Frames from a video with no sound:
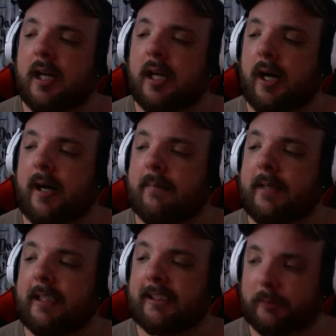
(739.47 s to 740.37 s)
Um,
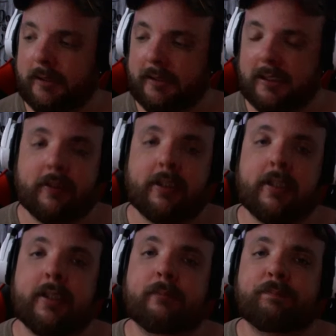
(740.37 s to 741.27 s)
I explained
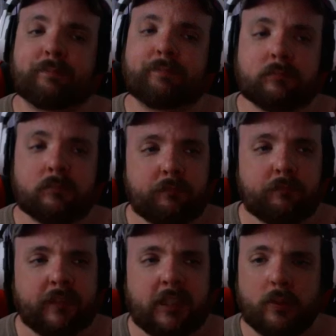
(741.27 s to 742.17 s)
everything
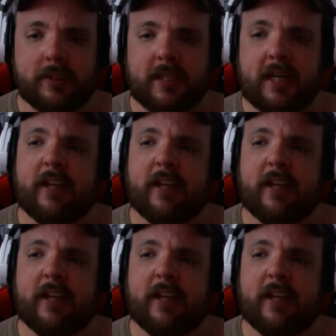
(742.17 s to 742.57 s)
and whatnot.